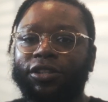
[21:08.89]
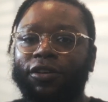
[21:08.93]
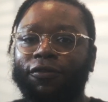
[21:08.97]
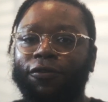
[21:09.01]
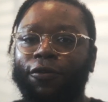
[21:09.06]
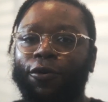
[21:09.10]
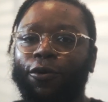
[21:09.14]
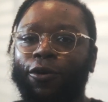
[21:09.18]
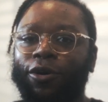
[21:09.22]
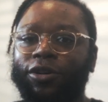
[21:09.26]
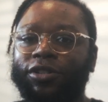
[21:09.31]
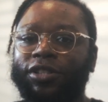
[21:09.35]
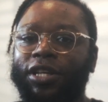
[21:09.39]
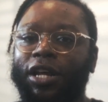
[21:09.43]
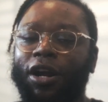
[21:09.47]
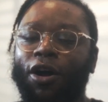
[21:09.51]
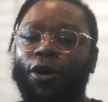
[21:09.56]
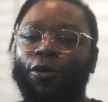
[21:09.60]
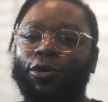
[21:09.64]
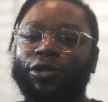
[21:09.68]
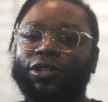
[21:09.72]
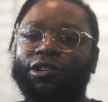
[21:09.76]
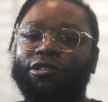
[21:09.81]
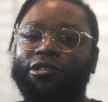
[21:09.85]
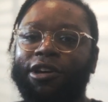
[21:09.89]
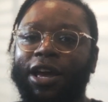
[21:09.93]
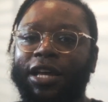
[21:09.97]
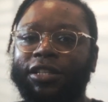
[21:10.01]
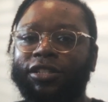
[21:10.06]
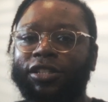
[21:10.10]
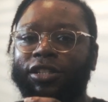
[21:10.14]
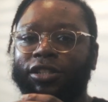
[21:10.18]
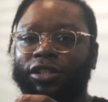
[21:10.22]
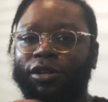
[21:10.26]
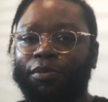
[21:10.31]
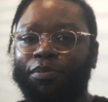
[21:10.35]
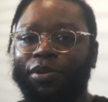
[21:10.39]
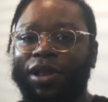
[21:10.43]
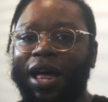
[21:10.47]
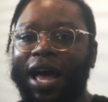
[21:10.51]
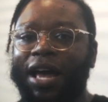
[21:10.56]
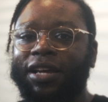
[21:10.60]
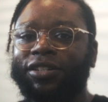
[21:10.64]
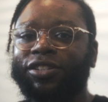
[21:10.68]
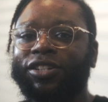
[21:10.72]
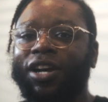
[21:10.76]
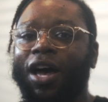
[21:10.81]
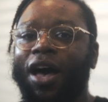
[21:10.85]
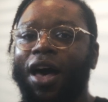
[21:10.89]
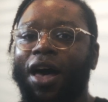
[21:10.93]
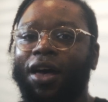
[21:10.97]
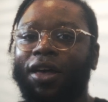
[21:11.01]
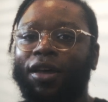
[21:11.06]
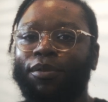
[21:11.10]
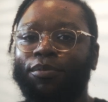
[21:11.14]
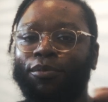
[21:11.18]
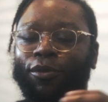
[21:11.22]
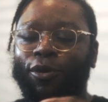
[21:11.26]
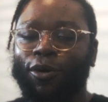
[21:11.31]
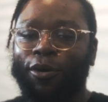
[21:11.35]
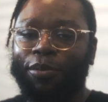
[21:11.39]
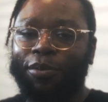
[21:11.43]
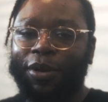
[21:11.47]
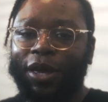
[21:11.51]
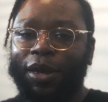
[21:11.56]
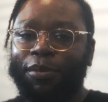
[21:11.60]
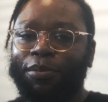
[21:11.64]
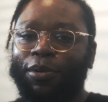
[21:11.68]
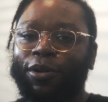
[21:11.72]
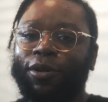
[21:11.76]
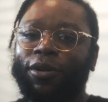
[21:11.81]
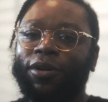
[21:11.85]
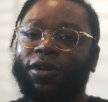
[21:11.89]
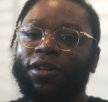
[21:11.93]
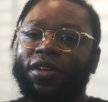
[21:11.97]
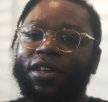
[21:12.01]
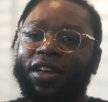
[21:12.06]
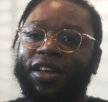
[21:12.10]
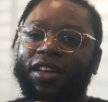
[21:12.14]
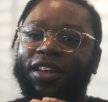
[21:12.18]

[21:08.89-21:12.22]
of course, that always creates a supply shock and more people